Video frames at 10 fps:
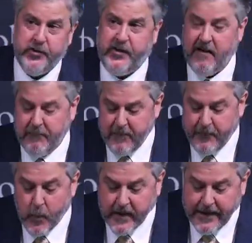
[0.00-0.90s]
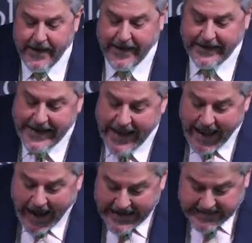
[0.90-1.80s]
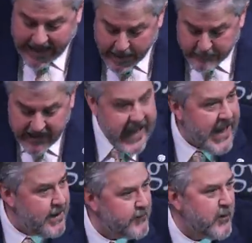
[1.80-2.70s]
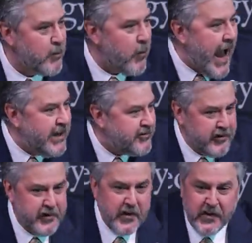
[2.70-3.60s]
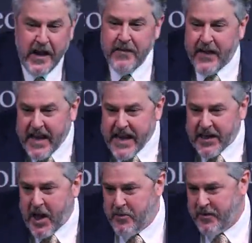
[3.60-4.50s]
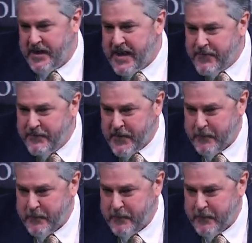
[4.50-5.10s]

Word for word: yourself before God, and come to him for the righteousness that he alone can give